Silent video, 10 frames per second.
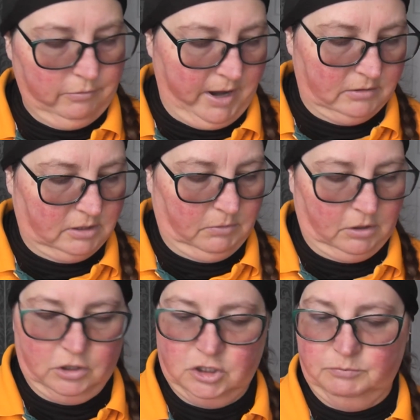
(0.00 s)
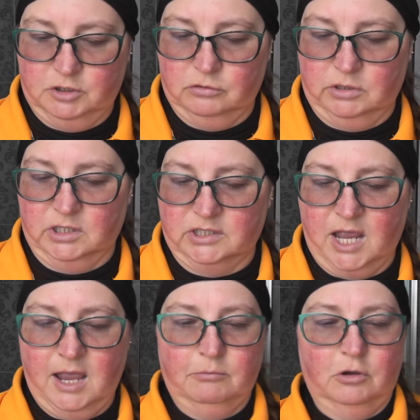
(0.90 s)
round am I going to be doing this?
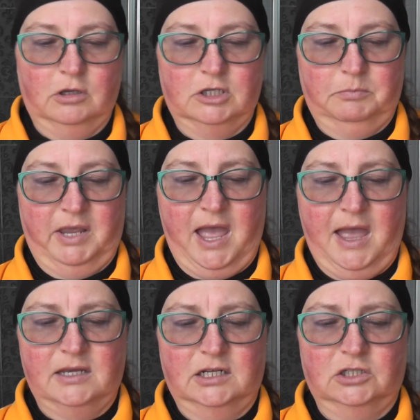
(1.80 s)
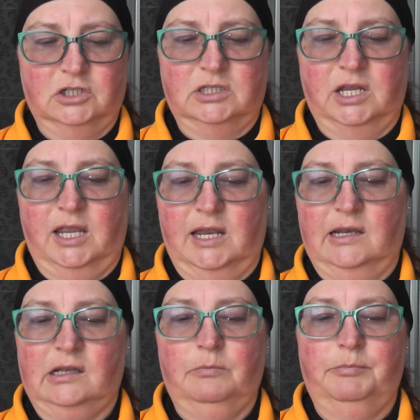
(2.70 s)
I'm going to be adding today a
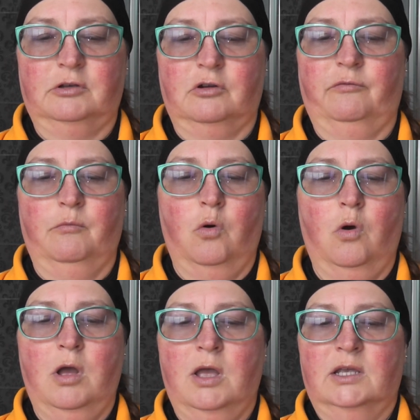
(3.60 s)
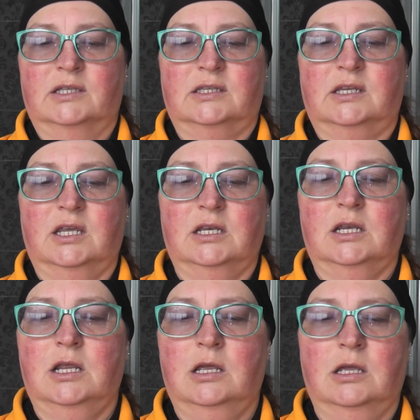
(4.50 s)
little bit of more
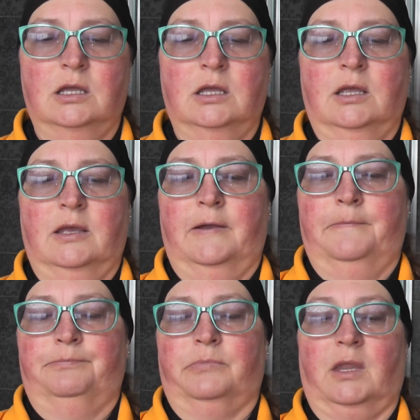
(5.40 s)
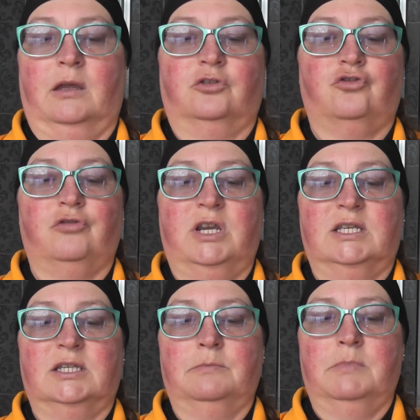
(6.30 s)
skin
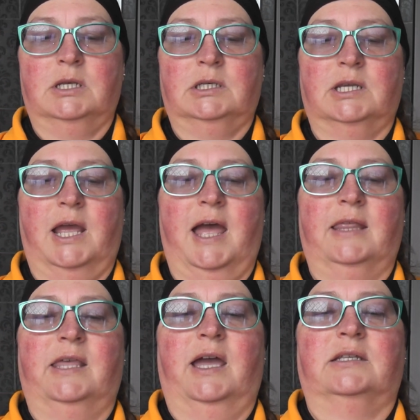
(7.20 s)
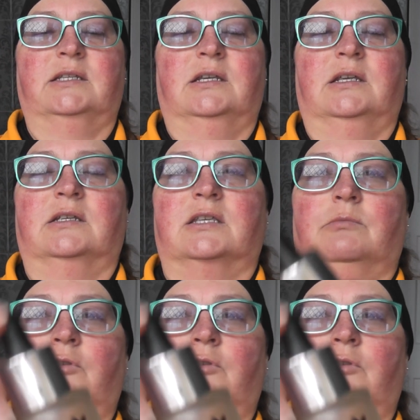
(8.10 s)
treatment, and that is, I'm